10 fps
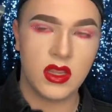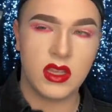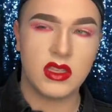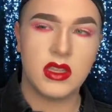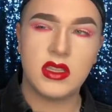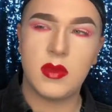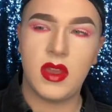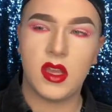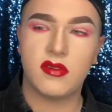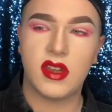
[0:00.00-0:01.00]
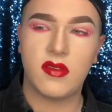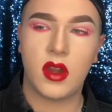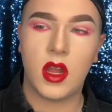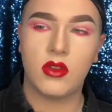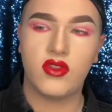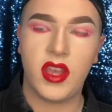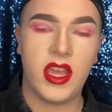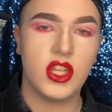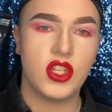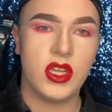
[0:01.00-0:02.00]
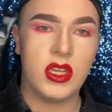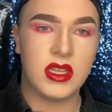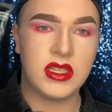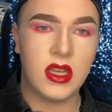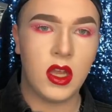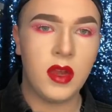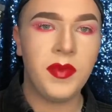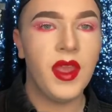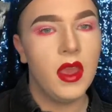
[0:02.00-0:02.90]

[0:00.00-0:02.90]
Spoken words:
This is the Makeup Forever Ultra HD Concealer.